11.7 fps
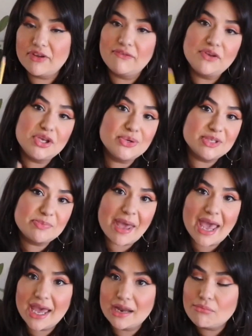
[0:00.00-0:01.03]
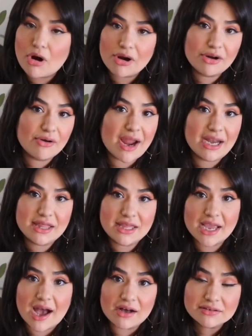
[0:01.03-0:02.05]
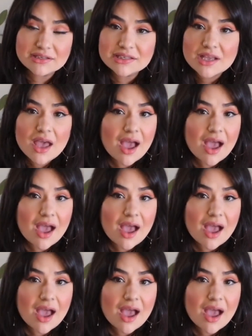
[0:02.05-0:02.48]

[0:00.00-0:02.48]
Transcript: If you use pen, marker, or anything else,